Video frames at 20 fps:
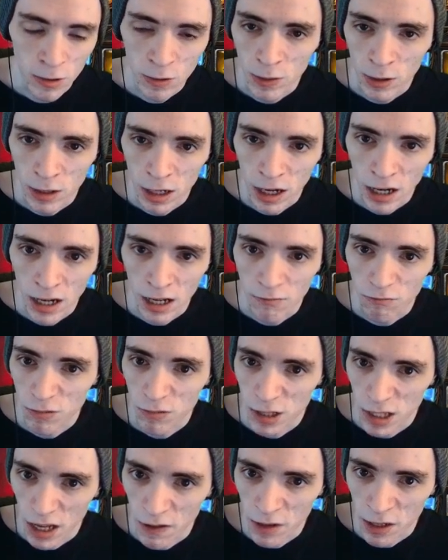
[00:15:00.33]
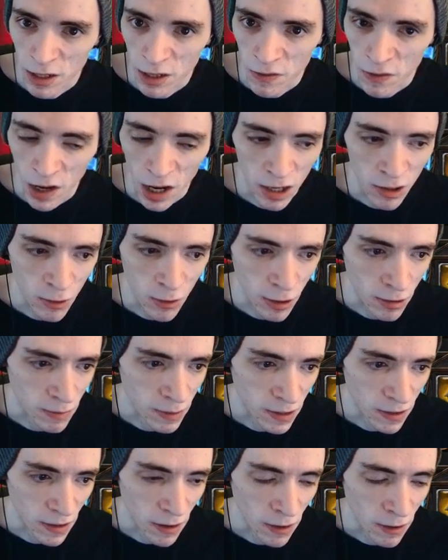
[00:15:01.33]
were not 7 divine orbs.
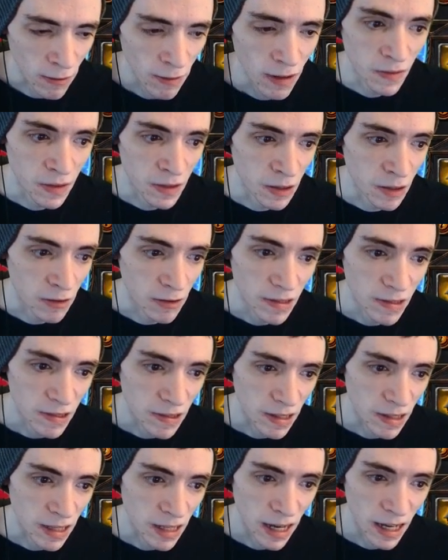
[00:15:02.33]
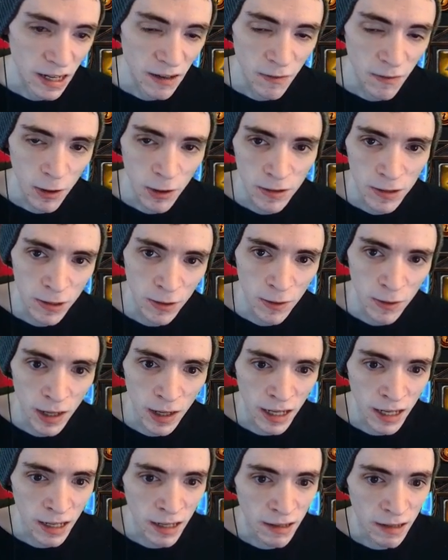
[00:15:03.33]
So there is kind of also
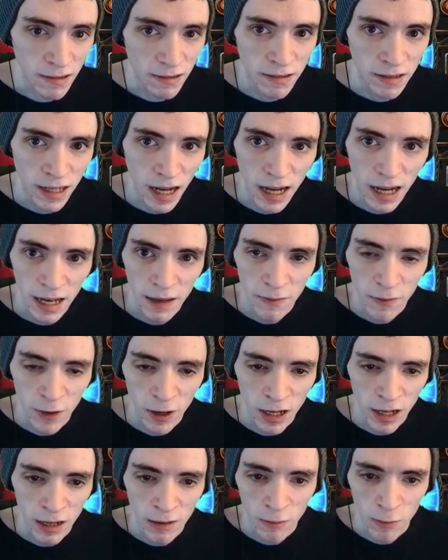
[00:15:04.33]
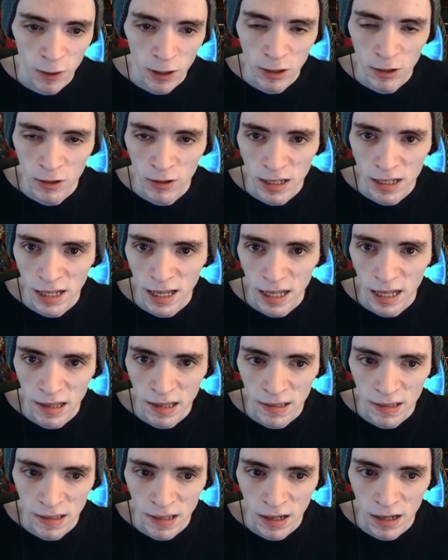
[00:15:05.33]
a time frame where you can get
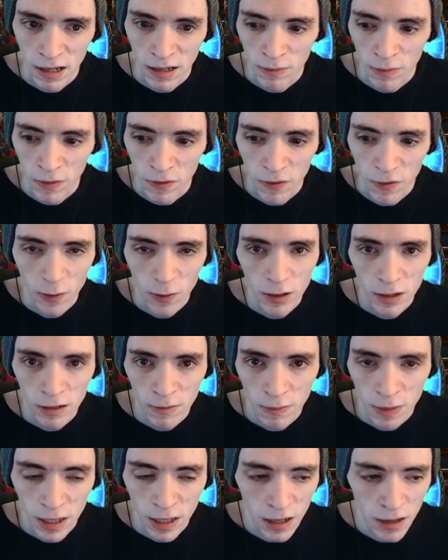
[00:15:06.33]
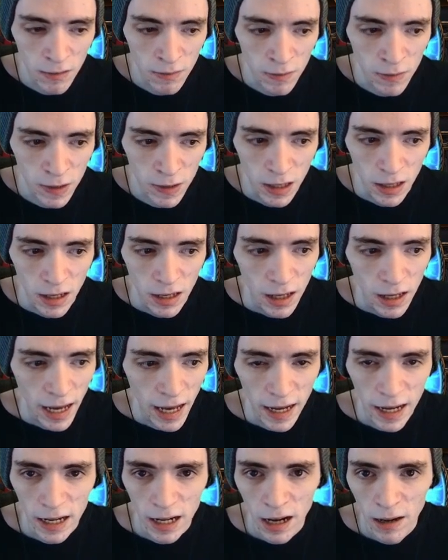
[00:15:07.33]
this done before it becomes
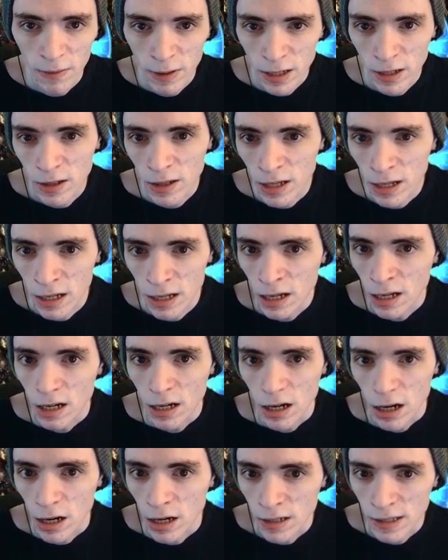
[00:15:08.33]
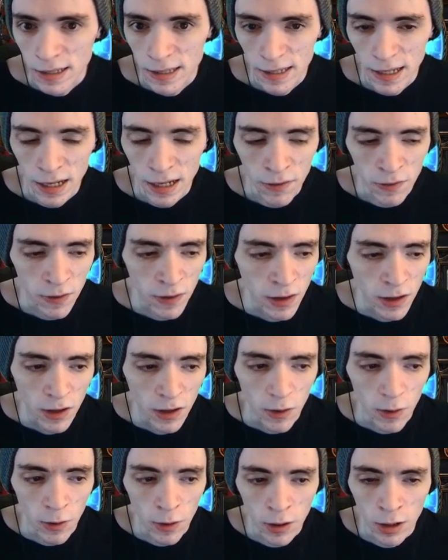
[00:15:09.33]
economically unsafe
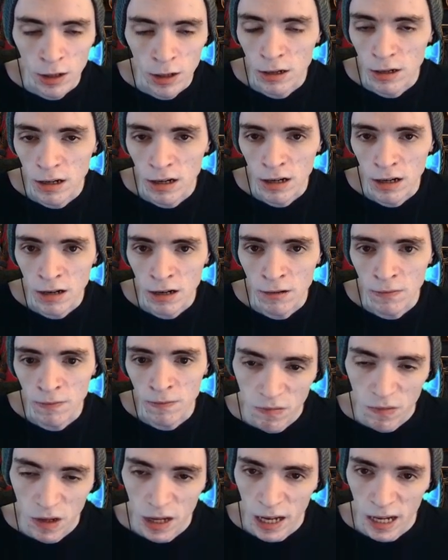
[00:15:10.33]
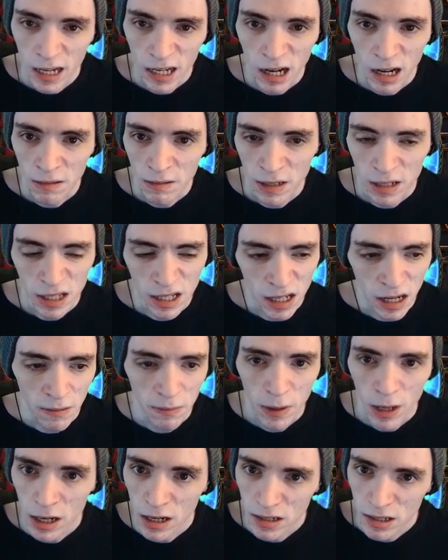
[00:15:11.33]
or economically not
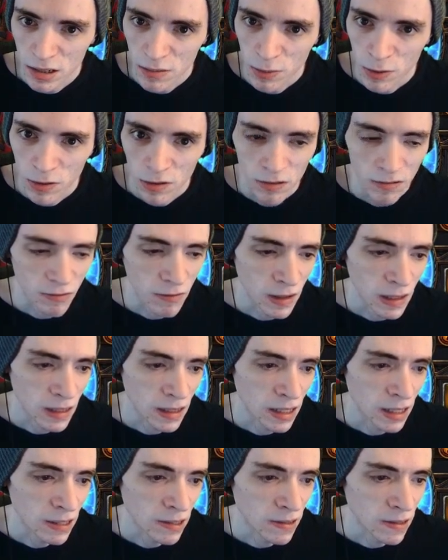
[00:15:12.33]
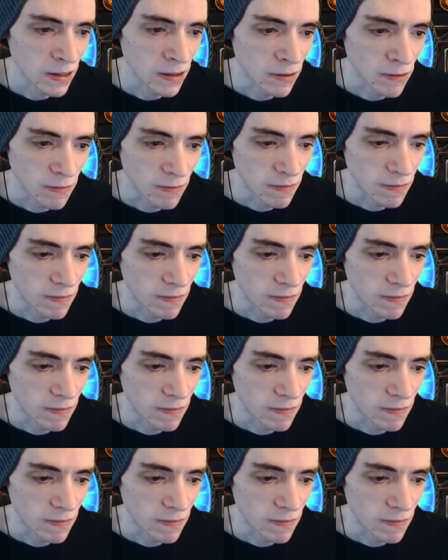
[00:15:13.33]
possible, really. So